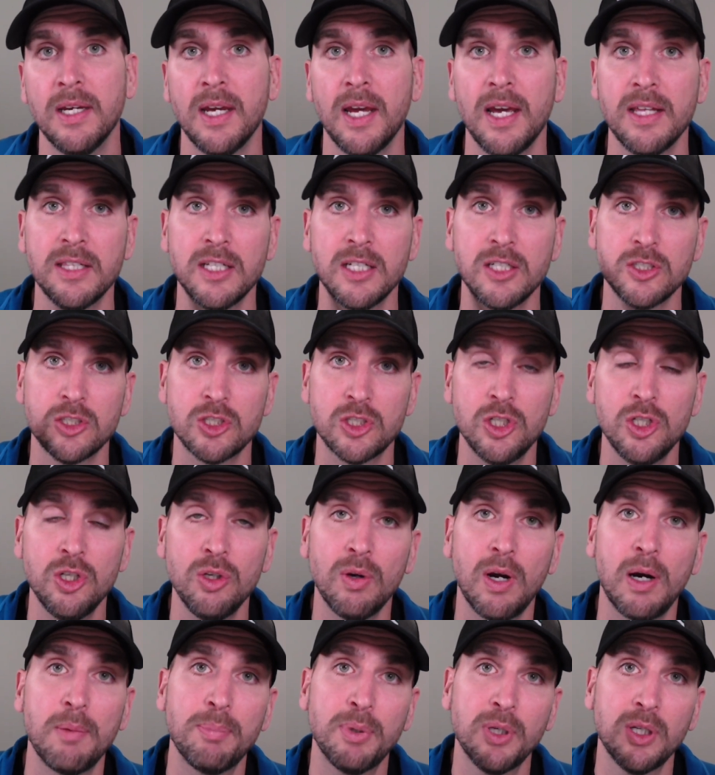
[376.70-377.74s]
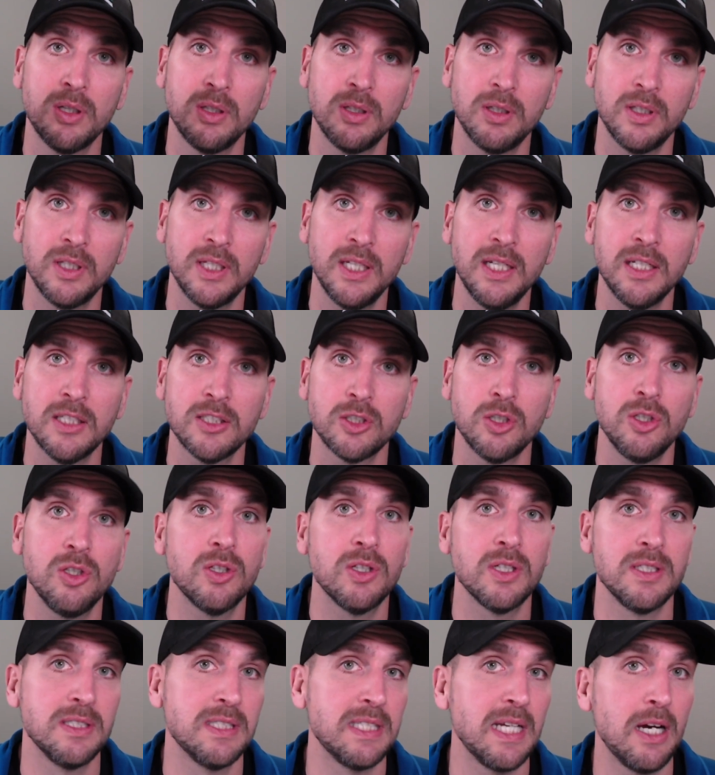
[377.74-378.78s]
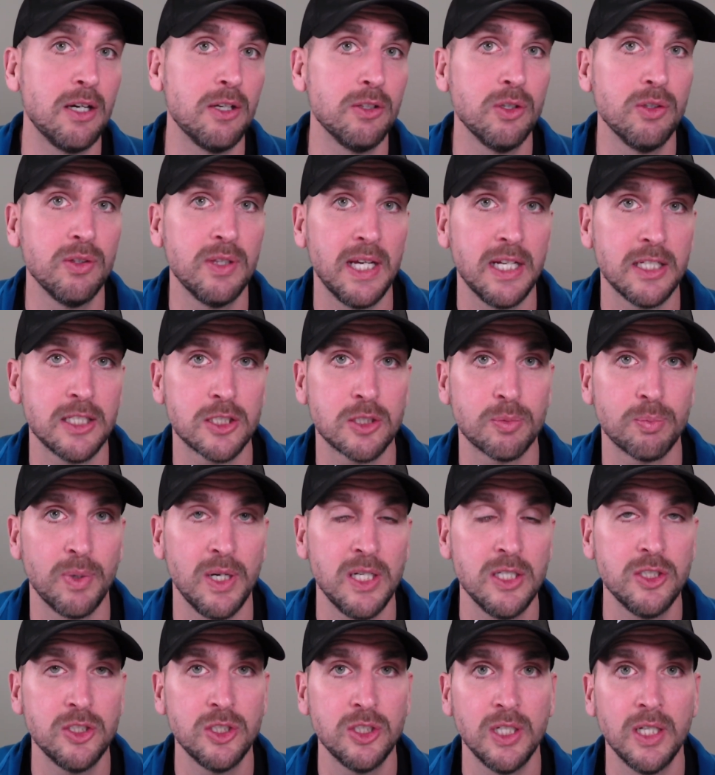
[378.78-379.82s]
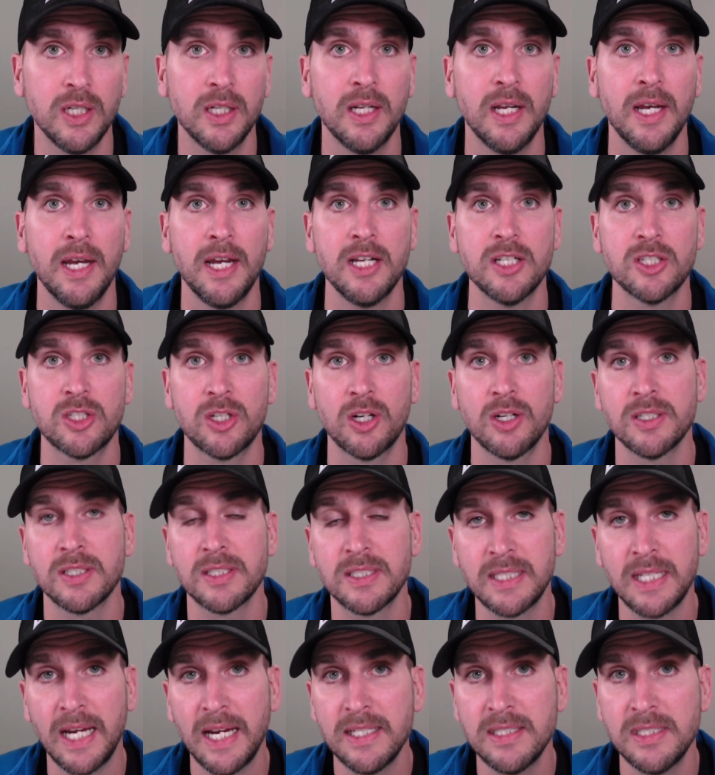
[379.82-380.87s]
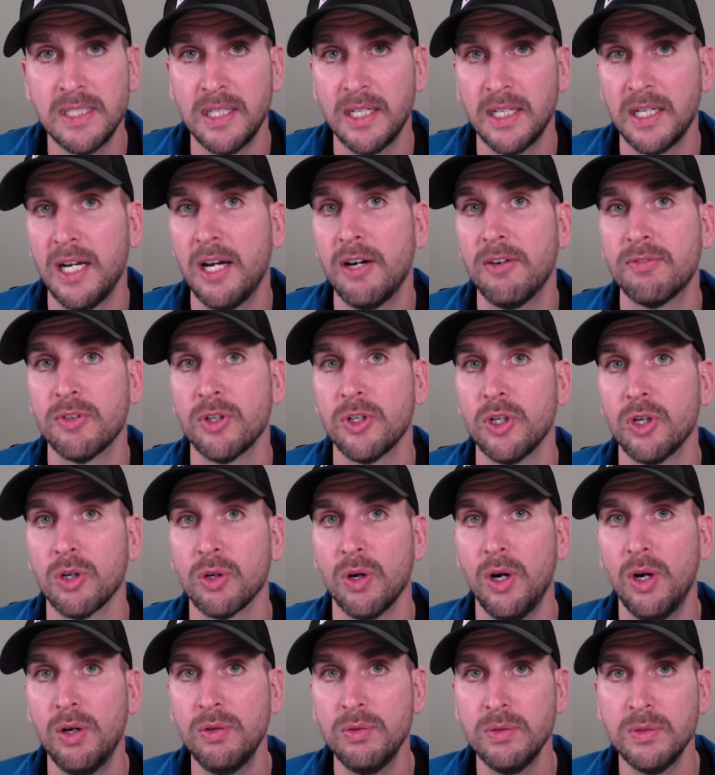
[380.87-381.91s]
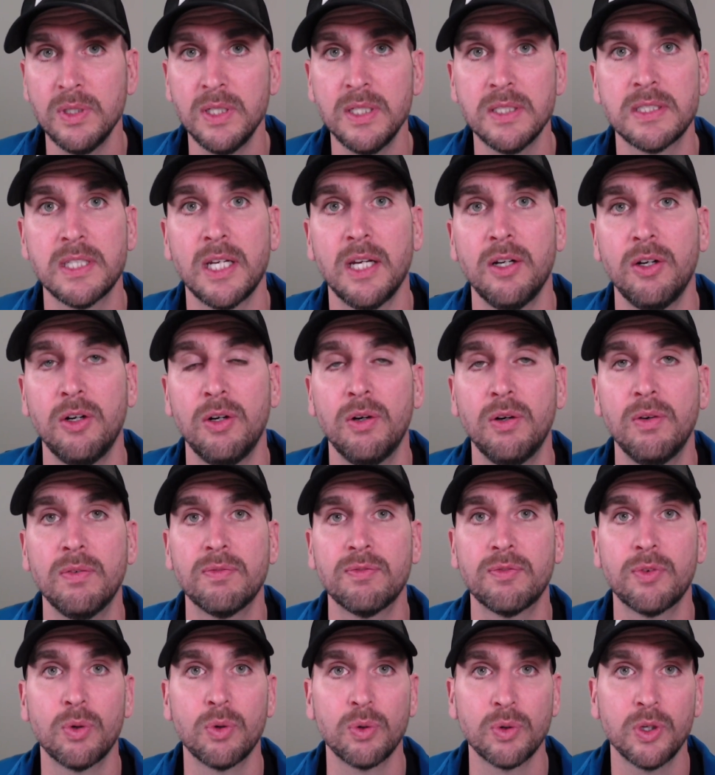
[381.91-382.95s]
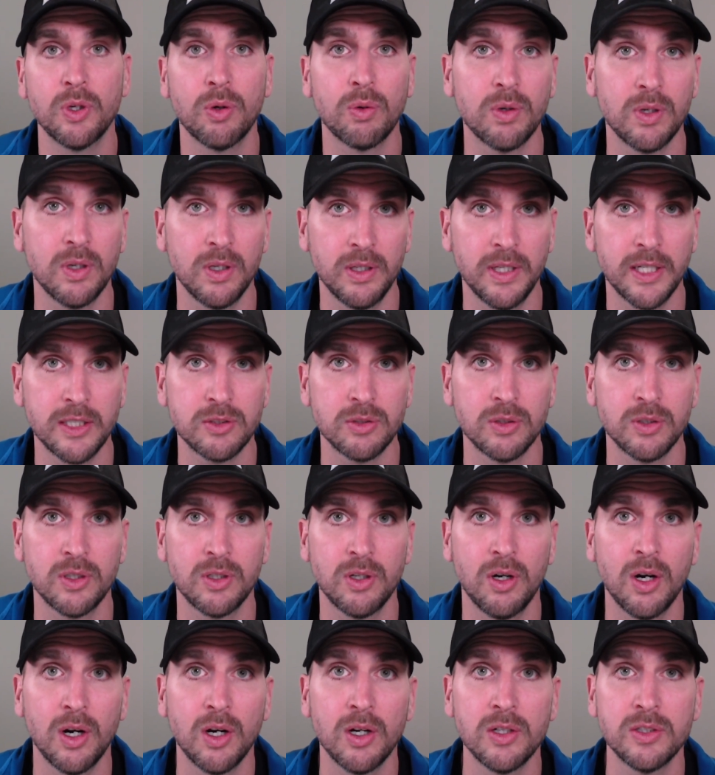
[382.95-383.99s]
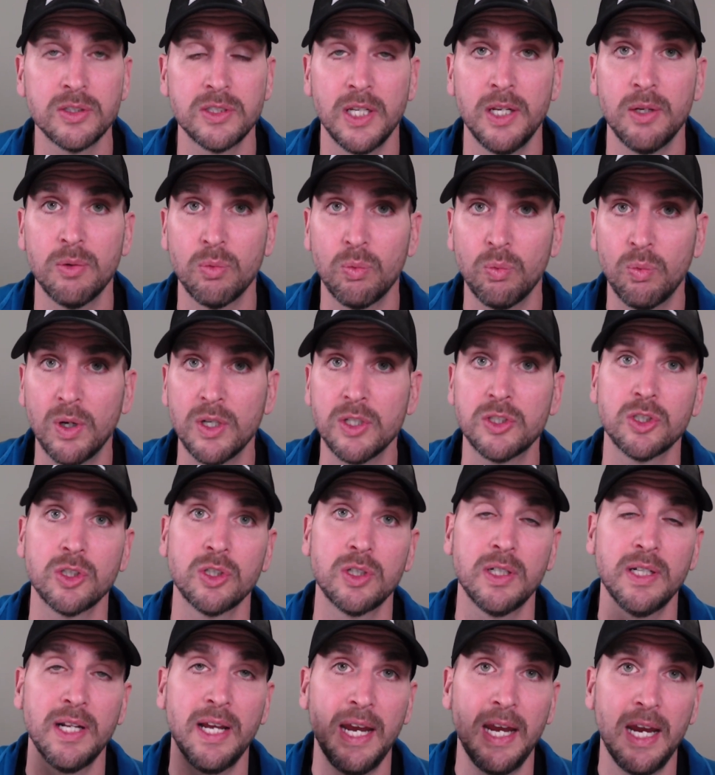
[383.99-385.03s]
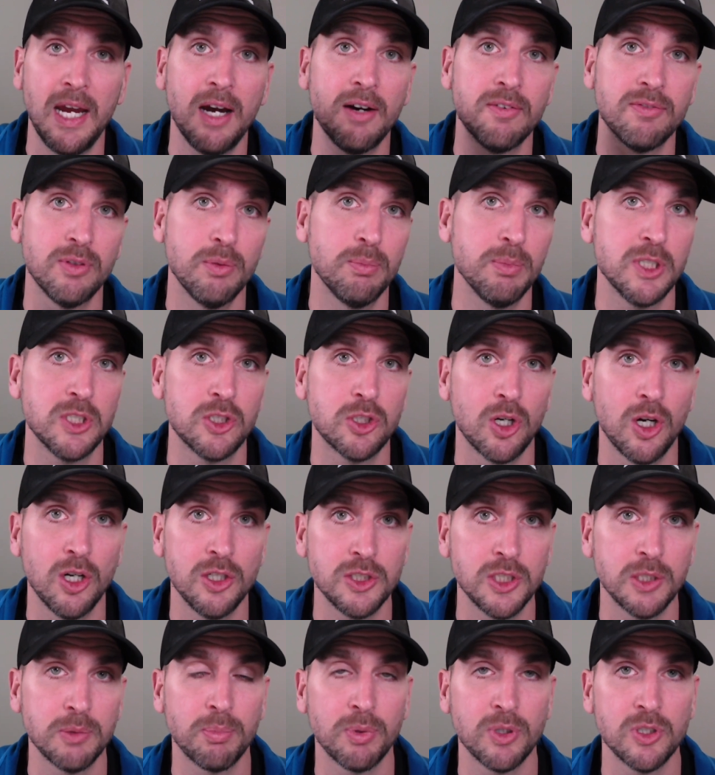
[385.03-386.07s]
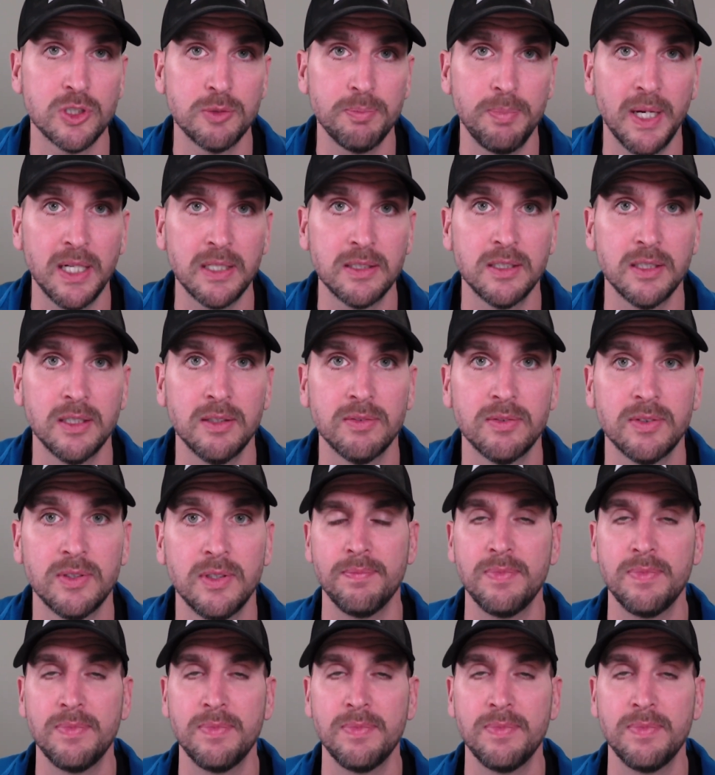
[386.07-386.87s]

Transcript: And then, two, I'll put a link so you can download that spreadsheet and start sizing it out for your own needs at home for your electric cars and what you're gonna have from a charging perspective.